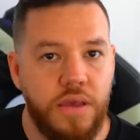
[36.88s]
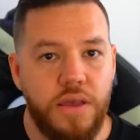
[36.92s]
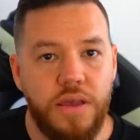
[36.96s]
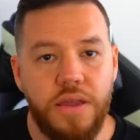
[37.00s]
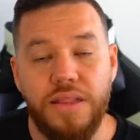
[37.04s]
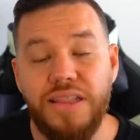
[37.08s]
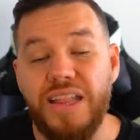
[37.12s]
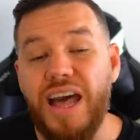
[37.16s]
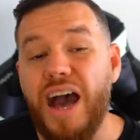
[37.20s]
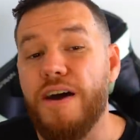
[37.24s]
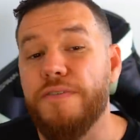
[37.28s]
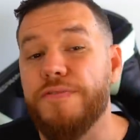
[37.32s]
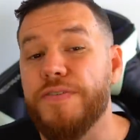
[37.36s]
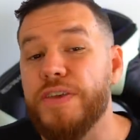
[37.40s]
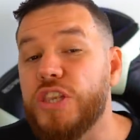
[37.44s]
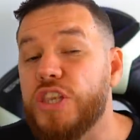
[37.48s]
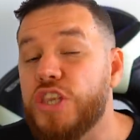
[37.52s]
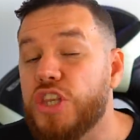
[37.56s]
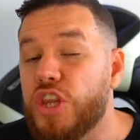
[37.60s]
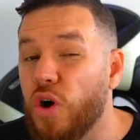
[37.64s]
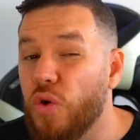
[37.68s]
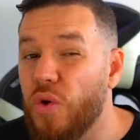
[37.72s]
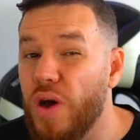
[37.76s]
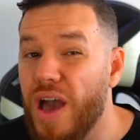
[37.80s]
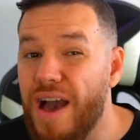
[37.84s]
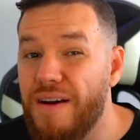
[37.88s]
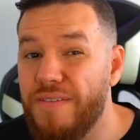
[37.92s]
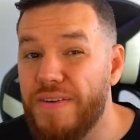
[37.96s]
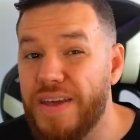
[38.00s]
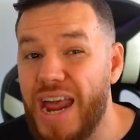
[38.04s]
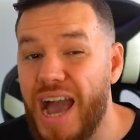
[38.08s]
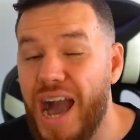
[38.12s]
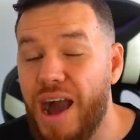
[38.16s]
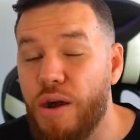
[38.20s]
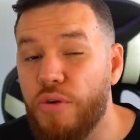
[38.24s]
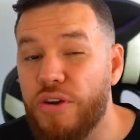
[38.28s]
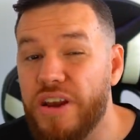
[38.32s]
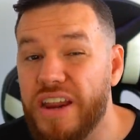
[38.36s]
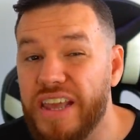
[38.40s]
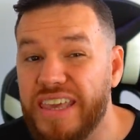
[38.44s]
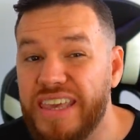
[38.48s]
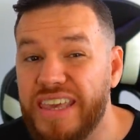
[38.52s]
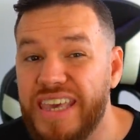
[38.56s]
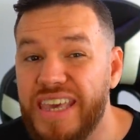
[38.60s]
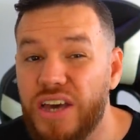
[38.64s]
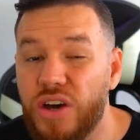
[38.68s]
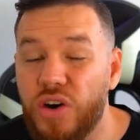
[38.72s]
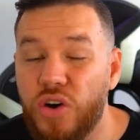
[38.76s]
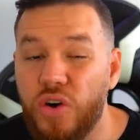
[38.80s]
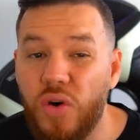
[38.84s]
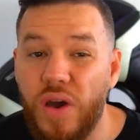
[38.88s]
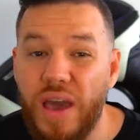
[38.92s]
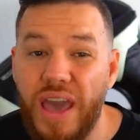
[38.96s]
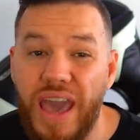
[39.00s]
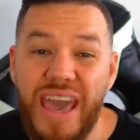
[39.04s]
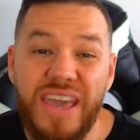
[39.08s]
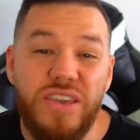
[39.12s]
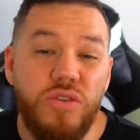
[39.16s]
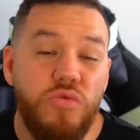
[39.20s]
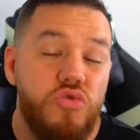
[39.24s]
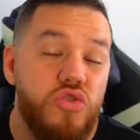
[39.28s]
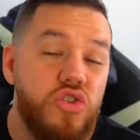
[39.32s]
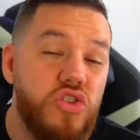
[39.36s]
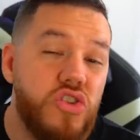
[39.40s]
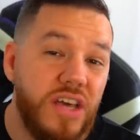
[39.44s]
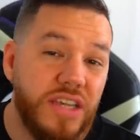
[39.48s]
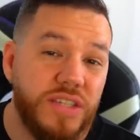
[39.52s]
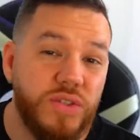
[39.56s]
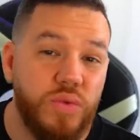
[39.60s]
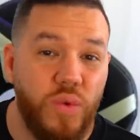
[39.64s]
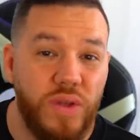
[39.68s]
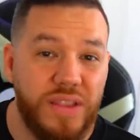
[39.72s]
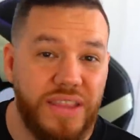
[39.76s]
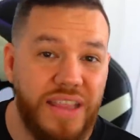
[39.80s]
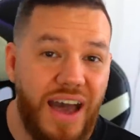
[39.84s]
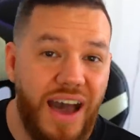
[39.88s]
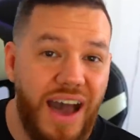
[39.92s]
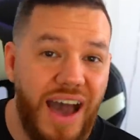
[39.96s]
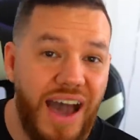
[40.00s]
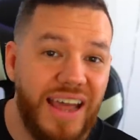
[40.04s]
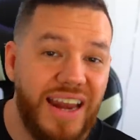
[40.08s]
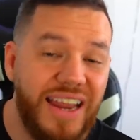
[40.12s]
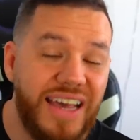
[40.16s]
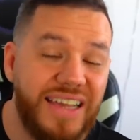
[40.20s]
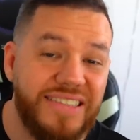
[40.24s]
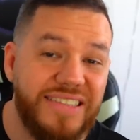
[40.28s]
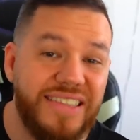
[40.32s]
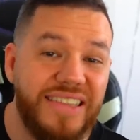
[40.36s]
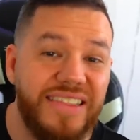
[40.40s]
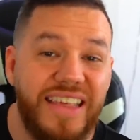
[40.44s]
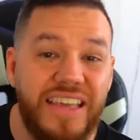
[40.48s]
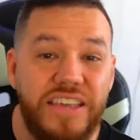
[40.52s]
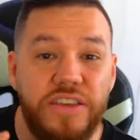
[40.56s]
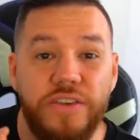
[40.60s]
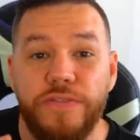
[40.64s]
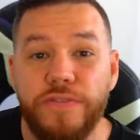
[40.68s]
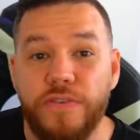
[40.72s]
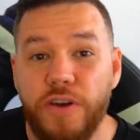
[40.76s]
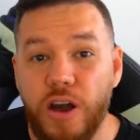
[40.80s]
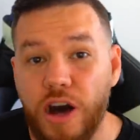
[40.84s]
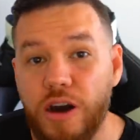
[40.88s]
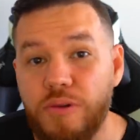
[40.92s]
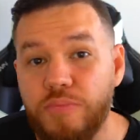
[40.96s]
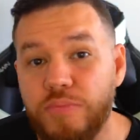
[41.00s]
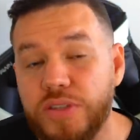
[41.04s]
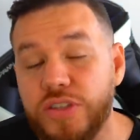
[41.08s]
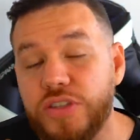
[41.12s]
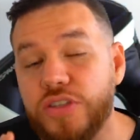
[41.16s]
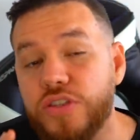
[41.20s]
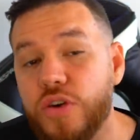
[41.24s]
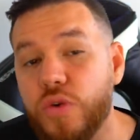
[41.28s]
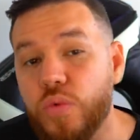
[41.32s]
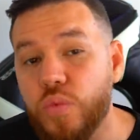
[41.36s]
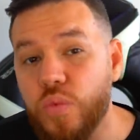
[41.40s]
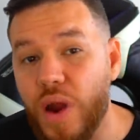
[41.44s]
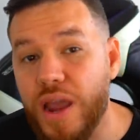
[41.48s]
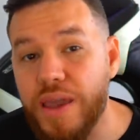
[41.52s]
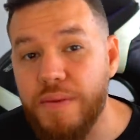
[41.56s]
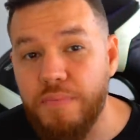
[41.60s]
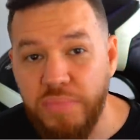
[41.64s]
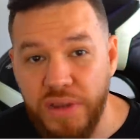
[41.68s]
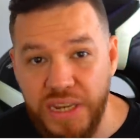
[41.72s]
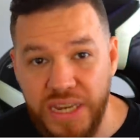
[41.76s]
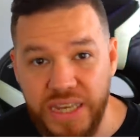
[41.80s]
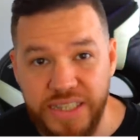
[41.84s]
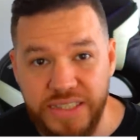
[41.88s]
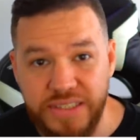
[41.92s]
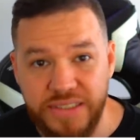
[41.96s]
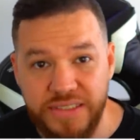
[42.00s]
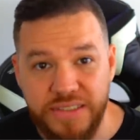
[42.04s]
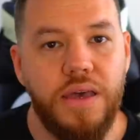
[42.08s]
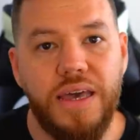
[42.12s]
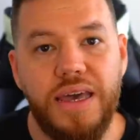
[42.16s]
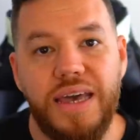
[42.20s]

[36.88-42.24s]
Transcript: Now, if you don't have an hour to kill and you just want the highlights, then you've come to the right place.